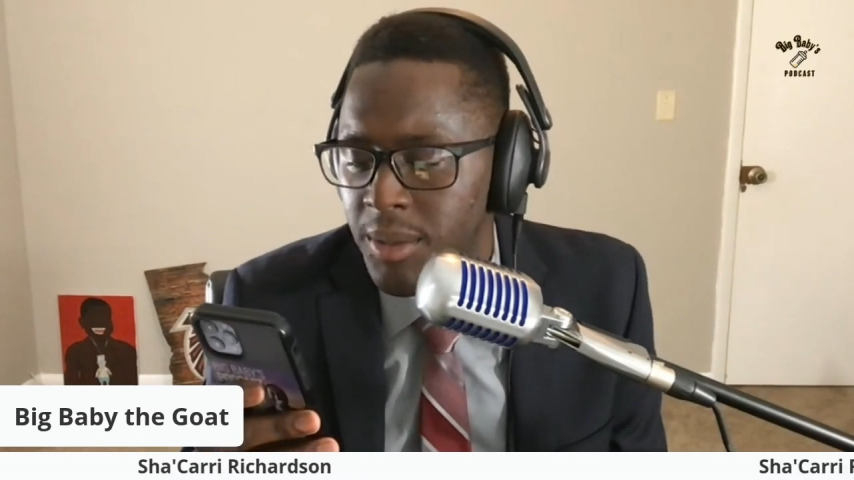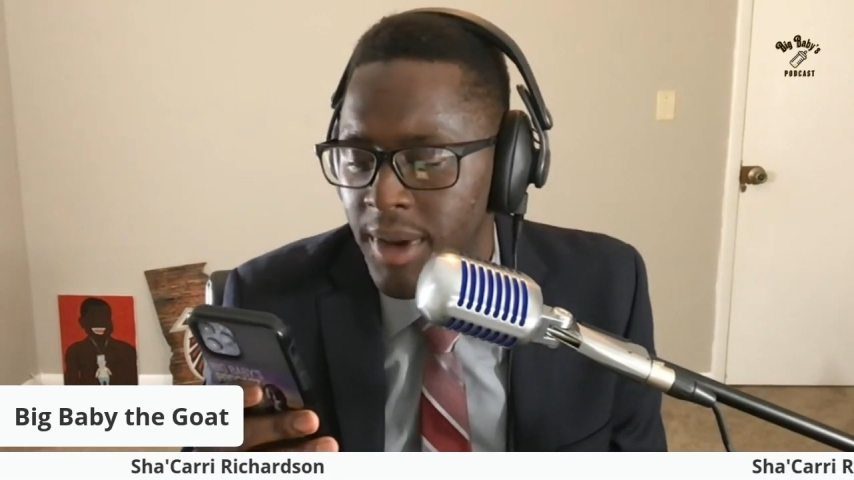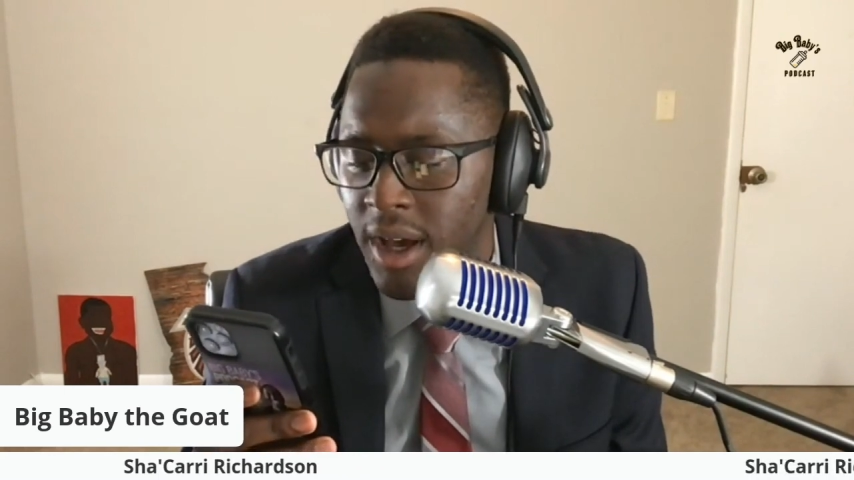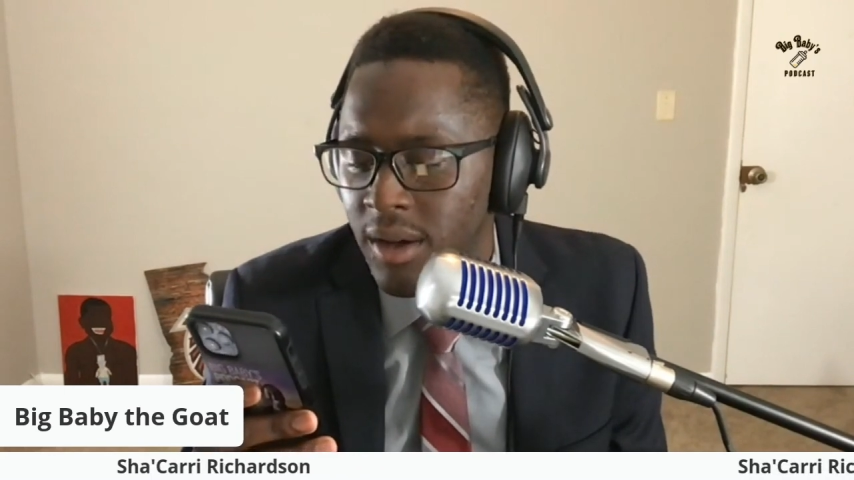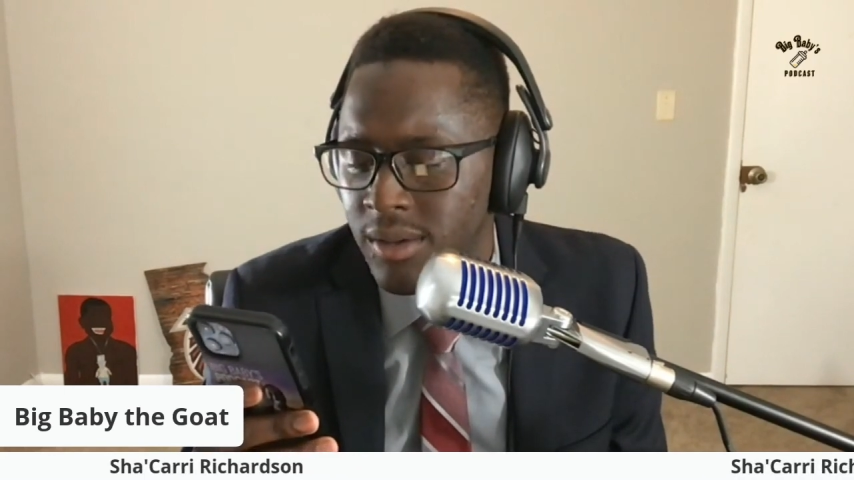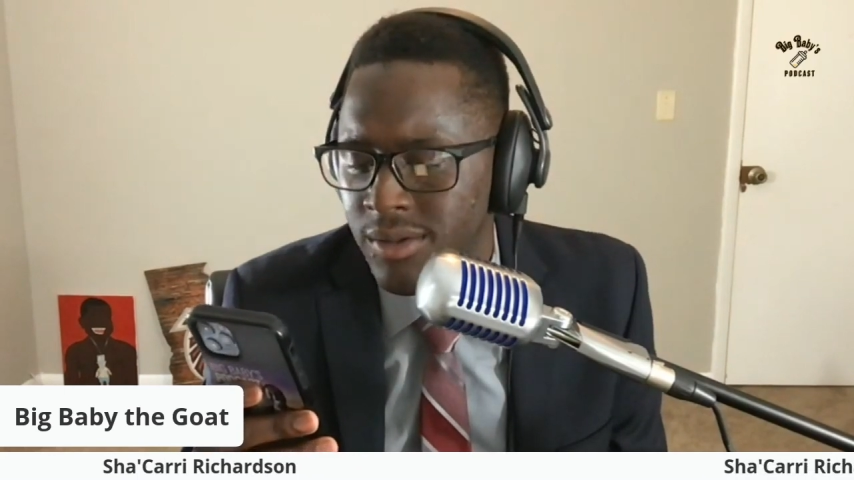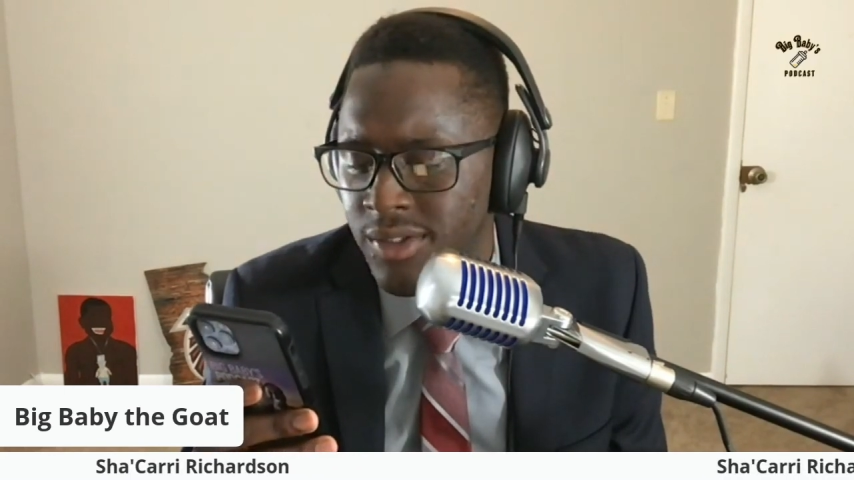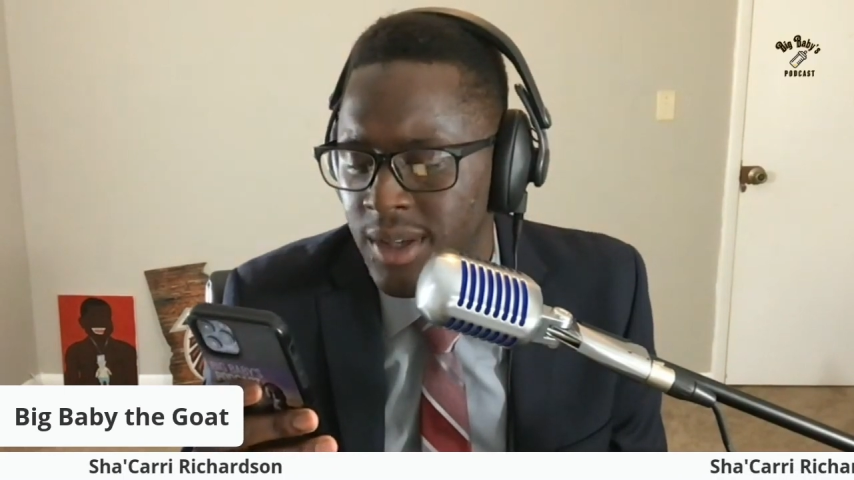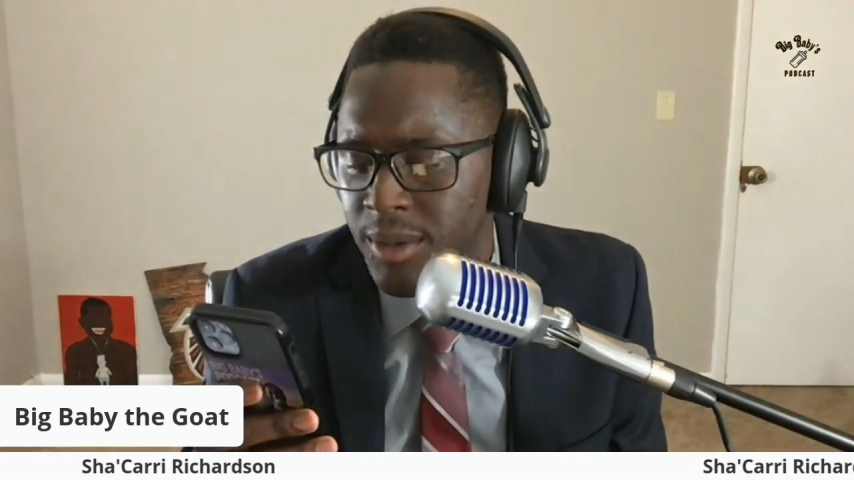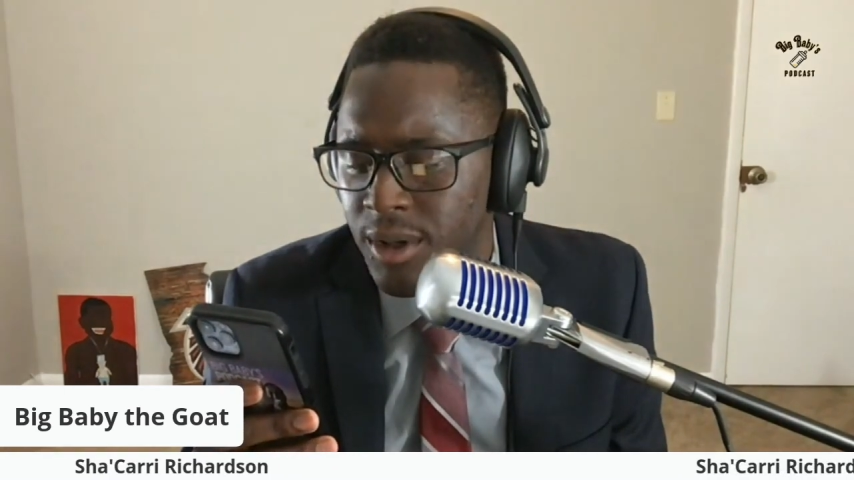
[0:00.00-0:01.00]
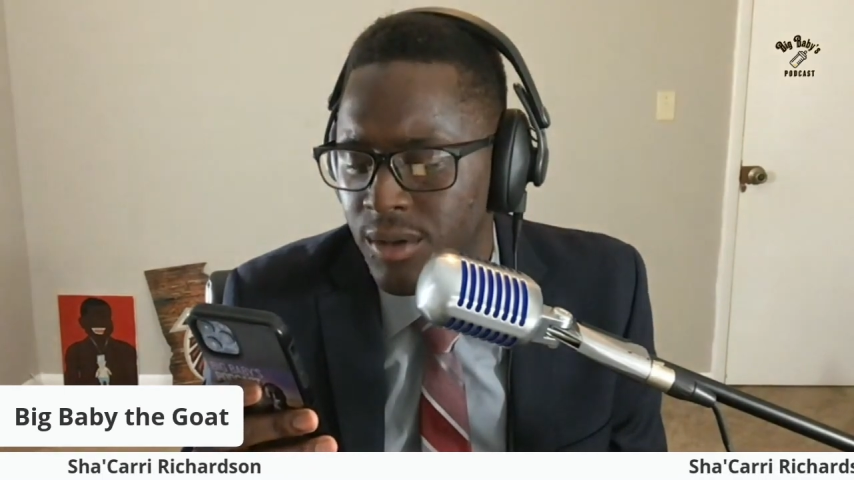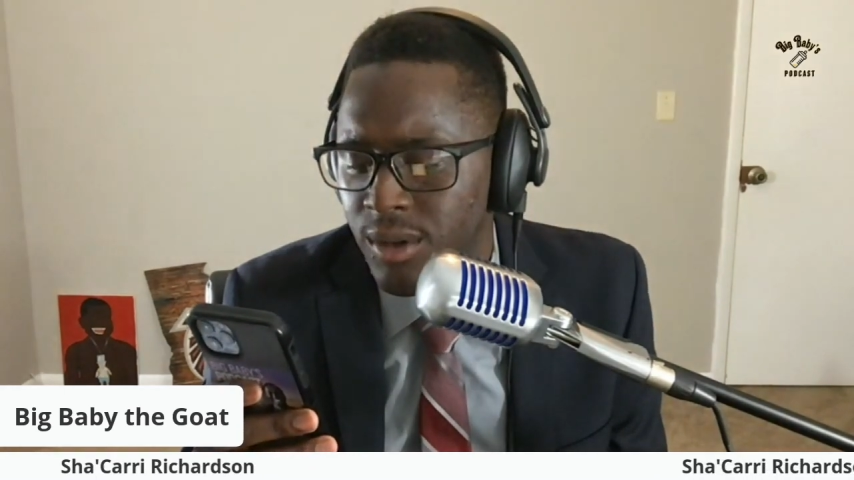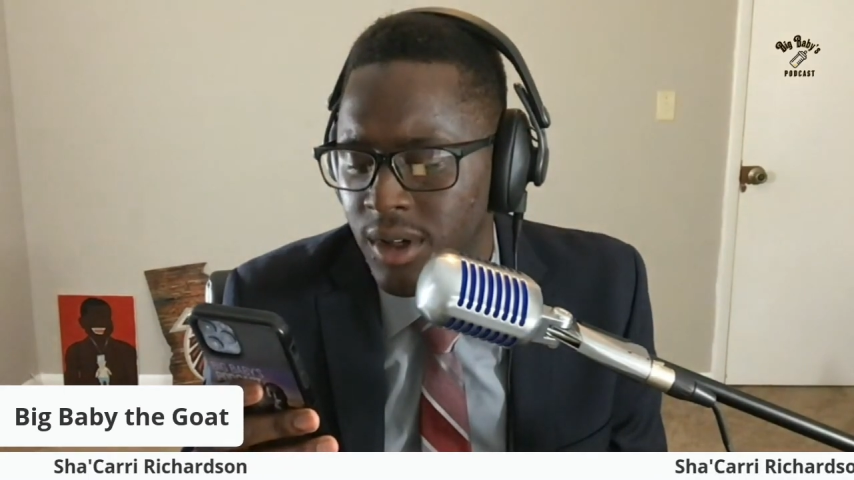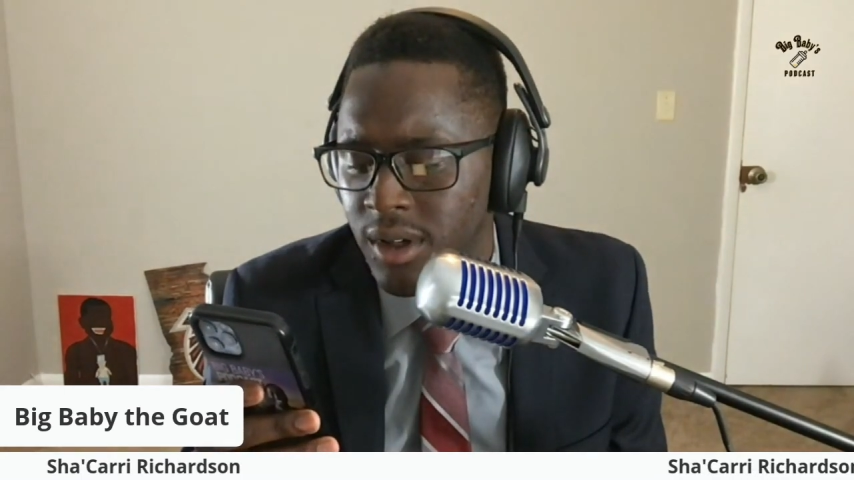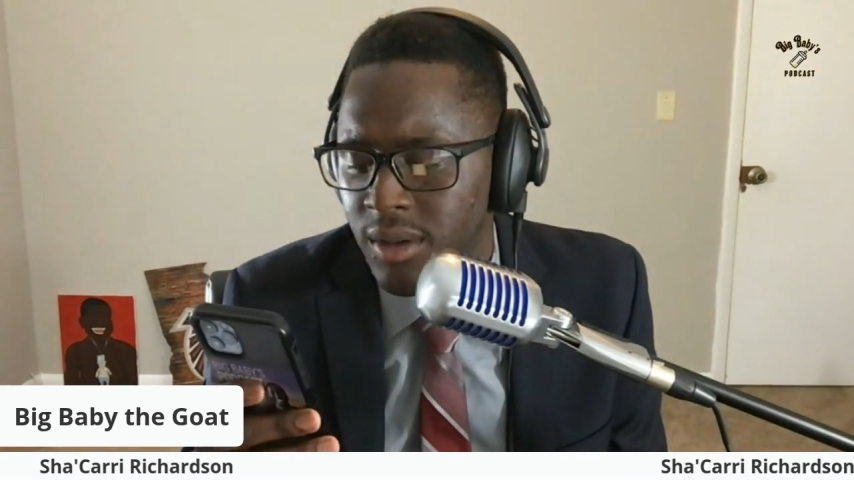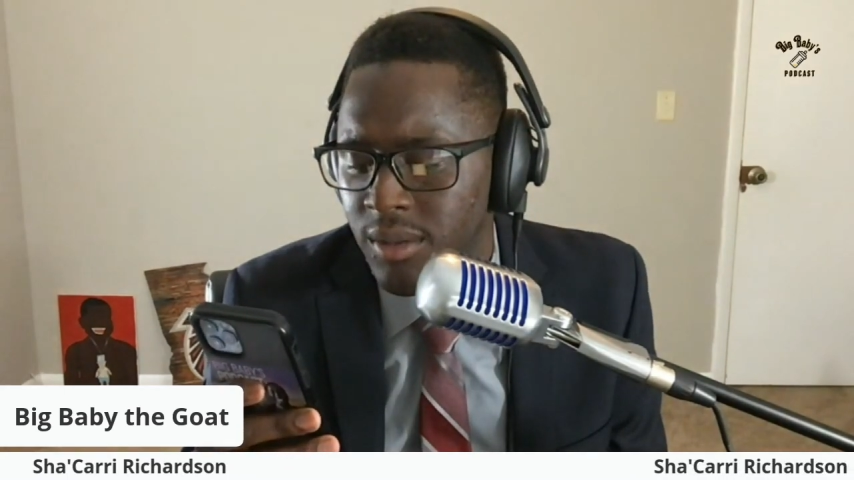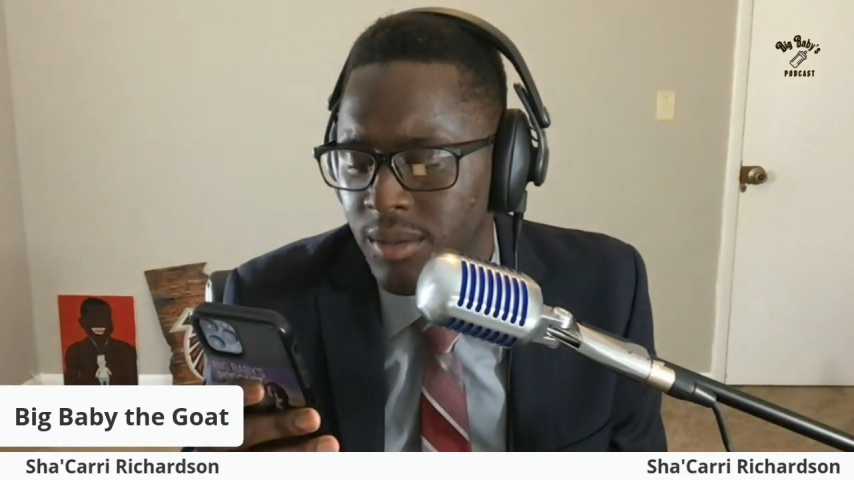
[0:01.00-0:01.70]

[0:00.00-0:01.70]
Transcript: about females, right?